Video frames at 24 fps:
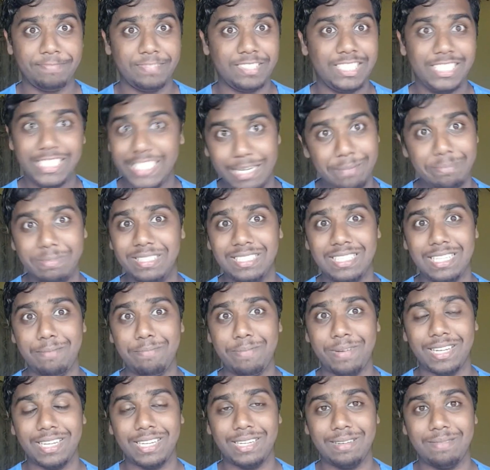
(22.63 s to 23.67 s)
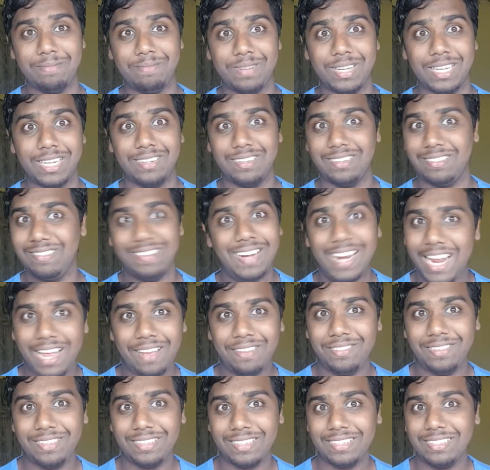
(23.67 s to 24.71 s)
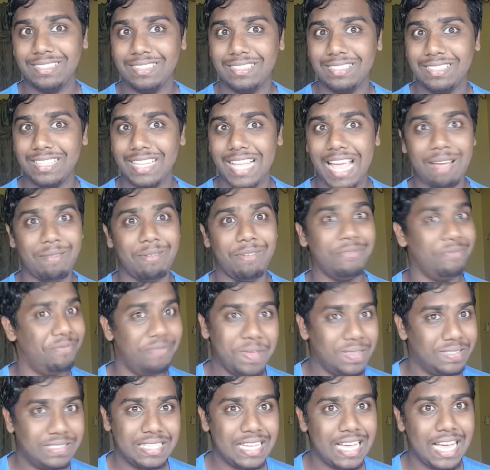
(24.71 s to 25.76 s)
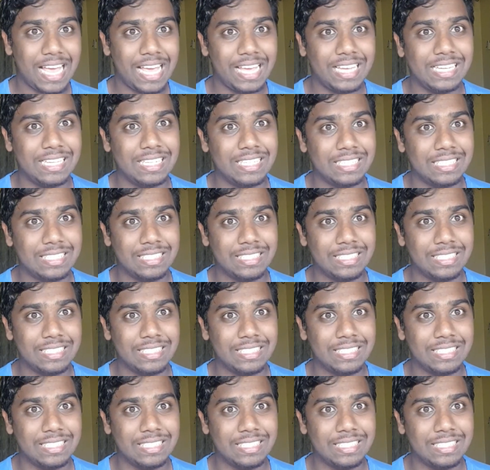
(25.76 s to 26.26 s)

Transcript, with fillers: Should be sleeping, but what else? I'm a busy guy.